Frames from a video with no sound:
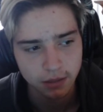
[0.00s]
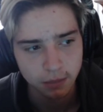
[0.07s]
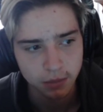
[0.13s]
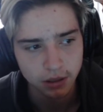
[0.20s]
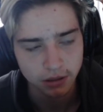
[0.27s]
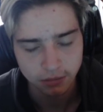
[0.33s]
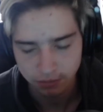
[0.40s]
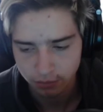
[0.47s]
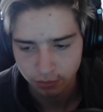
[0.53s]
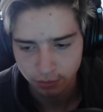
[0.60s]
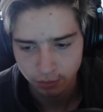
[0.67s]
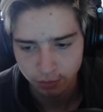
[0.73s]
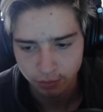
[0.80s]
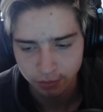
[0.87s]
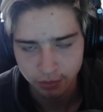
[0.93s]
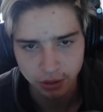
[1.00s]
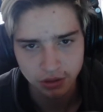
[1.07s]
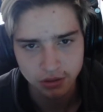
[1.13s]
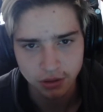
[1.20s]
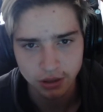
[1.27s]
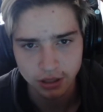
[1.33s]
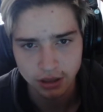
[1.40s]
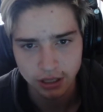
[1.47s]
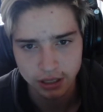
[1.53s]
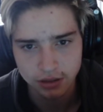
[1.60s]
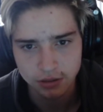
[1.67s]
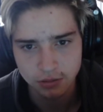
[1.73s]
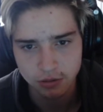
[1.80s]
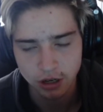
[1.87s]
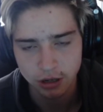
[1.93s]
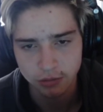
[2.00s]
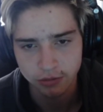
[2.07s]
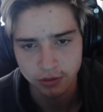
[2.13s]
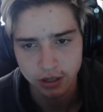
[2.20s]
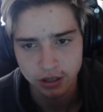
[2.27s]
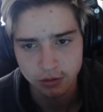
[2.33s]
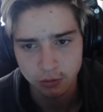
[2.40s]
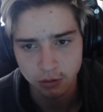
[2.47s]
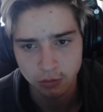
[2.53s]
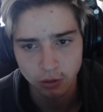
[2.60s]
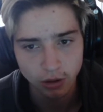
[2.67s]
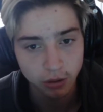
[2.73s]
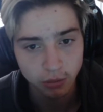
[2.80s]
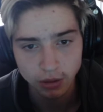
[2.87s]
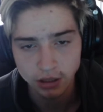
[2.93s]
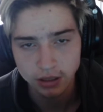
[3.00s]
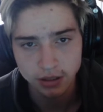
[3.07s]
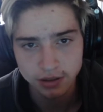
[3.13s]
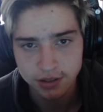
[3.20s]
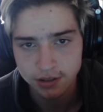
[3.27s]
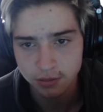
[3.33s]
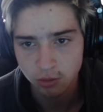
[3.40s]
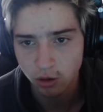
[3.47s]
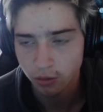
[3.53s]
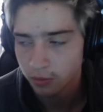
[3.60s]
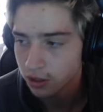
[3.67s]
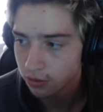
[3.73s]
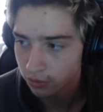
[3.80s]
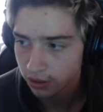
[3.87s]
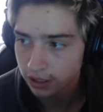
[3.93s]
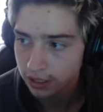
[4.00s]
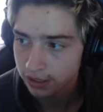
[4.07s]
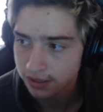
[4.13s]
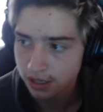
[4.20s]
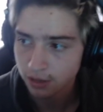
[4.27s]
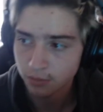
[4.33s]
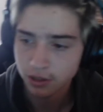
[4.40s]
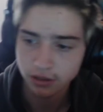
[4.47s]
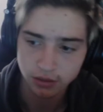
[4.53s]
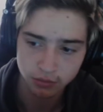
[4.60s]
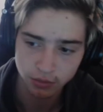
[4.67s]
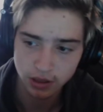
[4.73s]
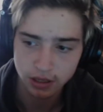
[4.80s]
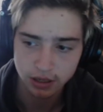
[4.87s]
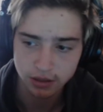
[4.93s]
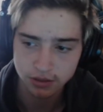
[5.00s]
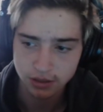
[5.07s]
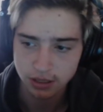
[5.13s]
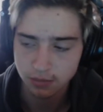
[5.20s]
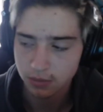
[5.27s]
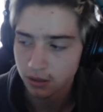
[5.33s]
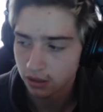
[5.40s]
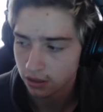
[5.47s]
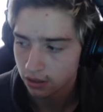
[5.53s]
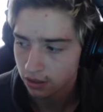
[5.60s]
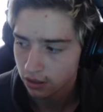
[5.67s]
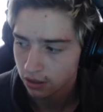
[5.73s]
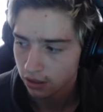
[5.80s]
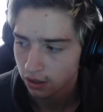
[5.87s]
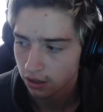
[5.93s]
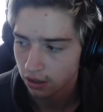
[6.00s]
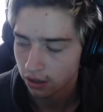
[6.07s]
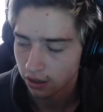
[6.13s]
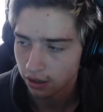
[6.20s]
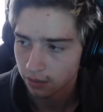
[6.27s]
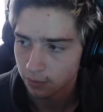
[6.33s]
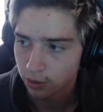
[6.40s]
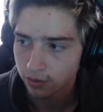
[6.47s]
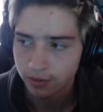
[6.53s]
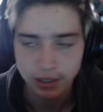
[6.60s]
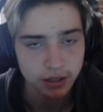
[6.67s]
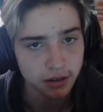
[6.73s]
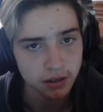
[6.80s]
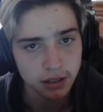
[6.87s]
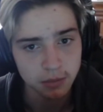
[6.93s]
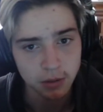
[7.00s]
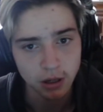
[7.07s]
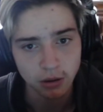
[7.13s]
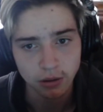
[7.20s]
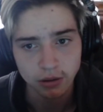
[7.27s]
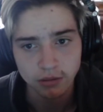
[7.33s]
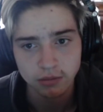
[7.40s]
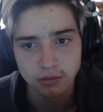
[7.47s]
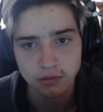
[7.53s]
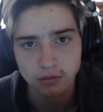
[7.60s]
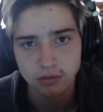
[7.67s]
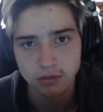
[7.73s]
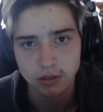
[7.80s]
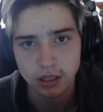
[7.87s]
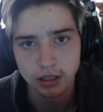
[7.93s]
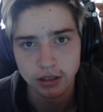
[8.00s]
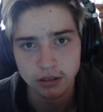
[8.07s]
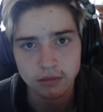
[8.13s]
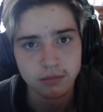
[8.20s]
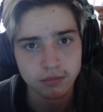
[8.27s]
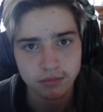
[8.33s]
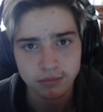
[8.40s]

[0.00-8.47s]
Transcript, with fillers: but please go ahead and like and subscribe if you guys want more. It really does support me, it really does help me, it really does keep me uh, motivated to keep going. And